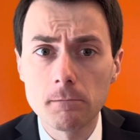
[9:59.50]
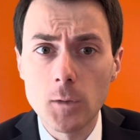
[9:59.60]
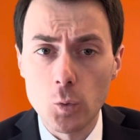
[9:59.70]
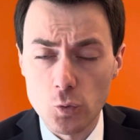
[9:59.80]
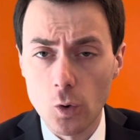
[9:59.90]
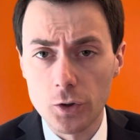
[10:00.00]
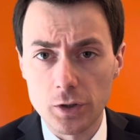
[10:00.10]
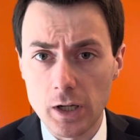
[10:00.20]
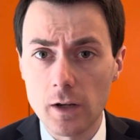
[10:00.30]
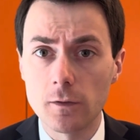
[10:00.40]
was
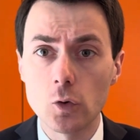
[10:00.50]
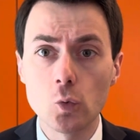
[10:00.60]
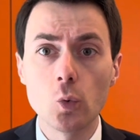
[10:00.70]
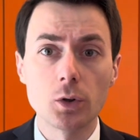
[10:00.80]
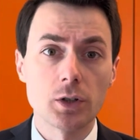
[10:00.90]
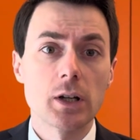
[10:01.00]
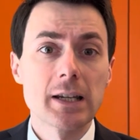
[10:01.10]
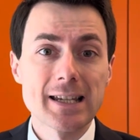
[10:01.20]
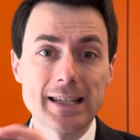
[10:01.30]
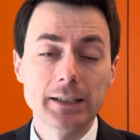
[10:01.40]
wondering if you were
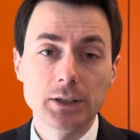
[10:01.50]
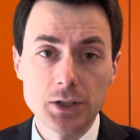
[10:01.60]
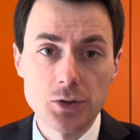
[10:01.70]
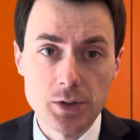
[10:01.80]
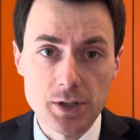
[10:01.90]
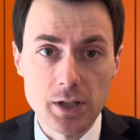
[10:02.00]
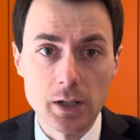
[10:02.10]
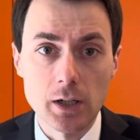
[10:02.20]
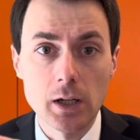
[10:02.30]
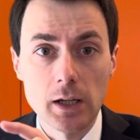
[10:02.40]
still
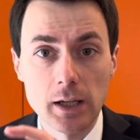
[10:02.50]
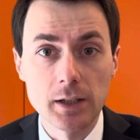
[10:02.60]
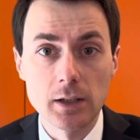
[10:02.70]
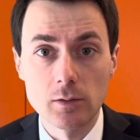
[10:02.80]
interested in